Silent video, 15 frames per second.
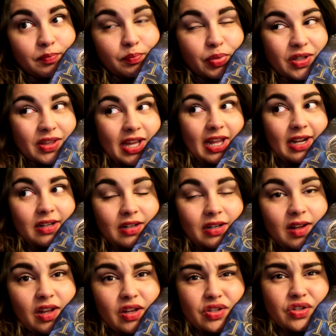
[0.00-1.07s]
but then
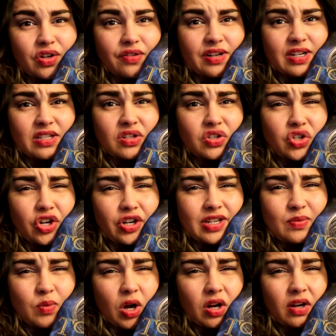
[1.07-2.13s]
her story is the
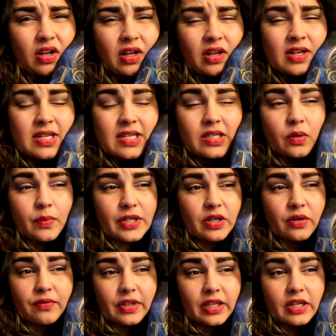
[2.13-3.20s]
shortest one, so we
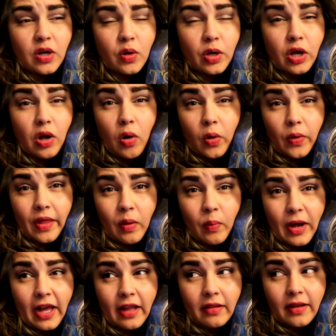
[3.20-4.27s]
don't really know her all that
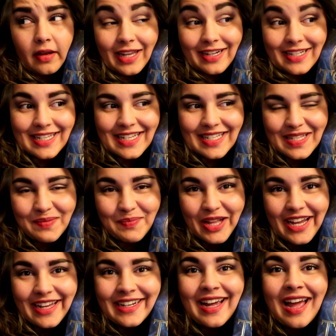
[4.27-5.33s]
well in Assassin's
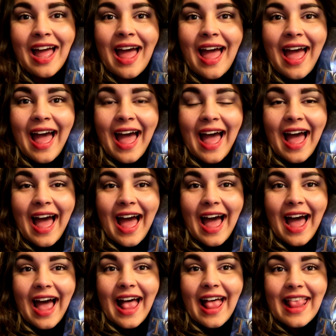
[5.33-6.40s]
Blade.
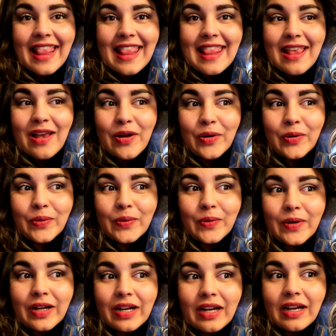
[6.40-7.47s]

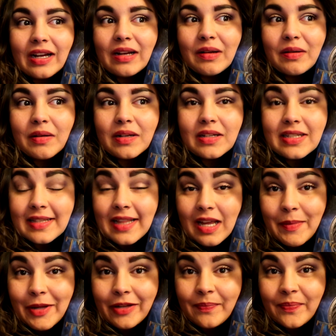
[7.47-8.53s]
So,
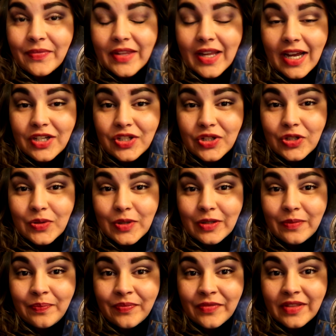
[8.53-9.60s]
disclaimer, as
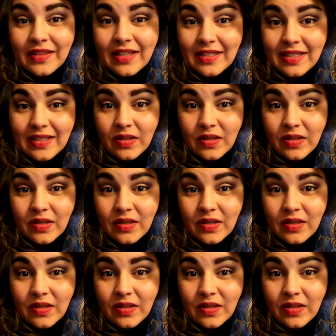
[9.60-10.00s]
usual, this is